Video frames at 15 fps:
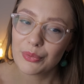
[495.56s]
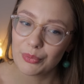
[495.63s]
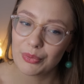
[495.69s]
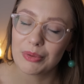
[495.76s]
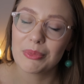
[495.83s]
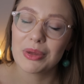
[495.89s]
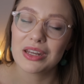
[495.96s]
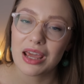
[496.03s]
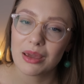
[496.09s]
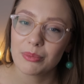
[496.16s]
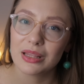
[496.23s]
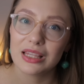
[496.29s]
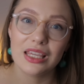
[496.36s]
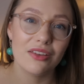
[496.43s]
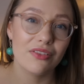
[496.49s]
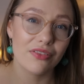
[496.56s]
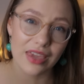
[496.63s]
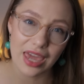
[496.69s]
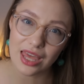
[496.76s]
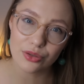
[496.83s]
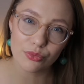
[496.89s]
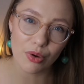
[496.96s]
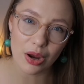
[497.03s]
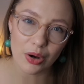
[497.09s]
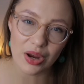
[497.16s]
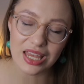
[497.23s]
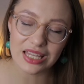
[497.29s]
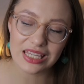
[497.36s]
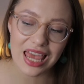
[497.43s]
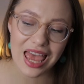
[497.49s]
women, I believe, can wear
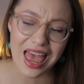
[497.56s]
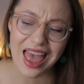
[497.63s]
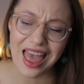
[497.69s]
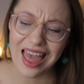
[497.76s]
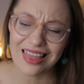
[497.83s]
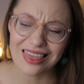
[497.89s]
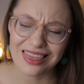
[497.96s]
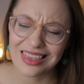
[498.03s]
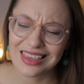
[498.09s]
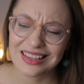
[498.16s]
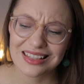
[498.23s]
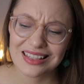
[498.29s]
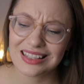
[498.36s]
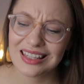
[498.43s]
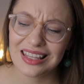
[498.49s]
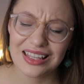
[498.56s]
it. And this,